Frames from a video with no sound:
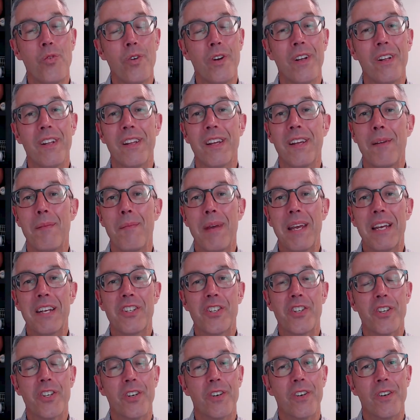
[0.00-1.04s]
really make
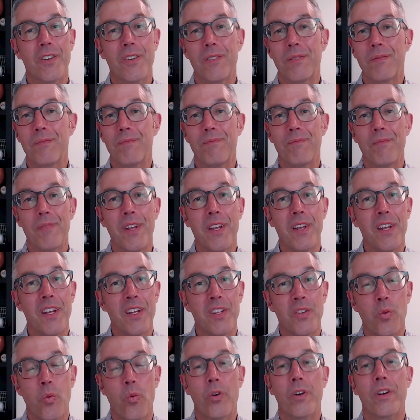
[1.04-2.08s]
sure
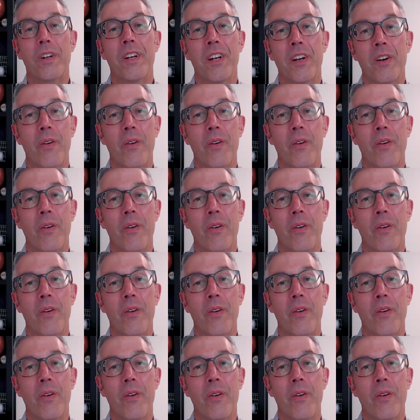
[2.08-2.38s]
it's working